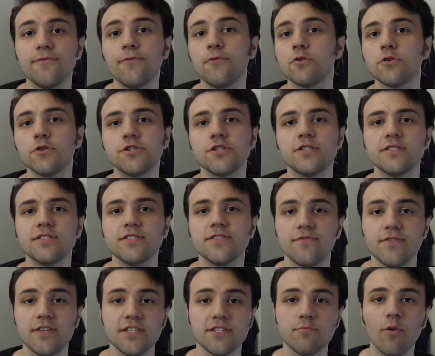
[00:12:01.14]
versions
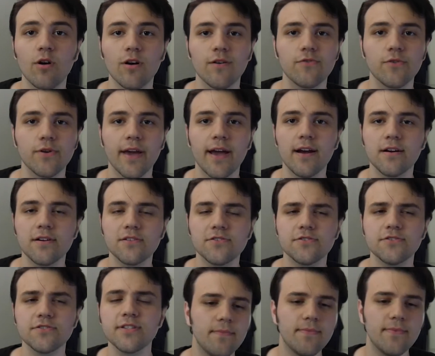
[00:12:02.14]
of these Marvel
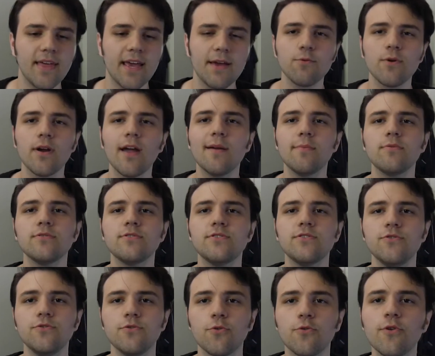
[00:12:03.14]
characters. They were able
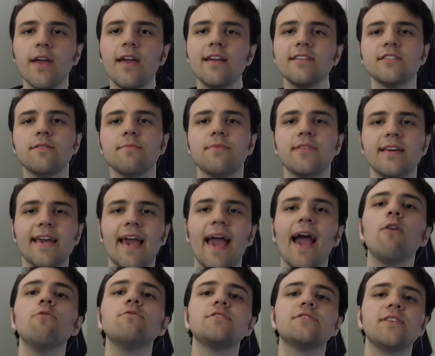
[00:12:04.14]
to create something
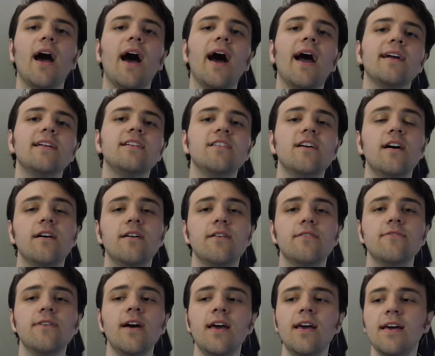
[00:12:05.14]
outside
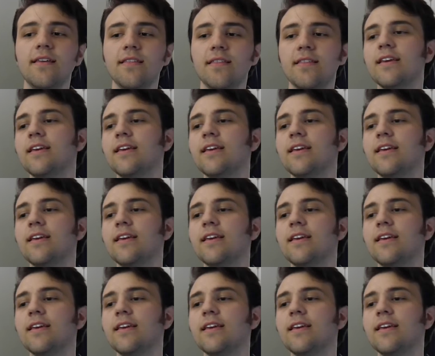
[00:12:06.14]
of the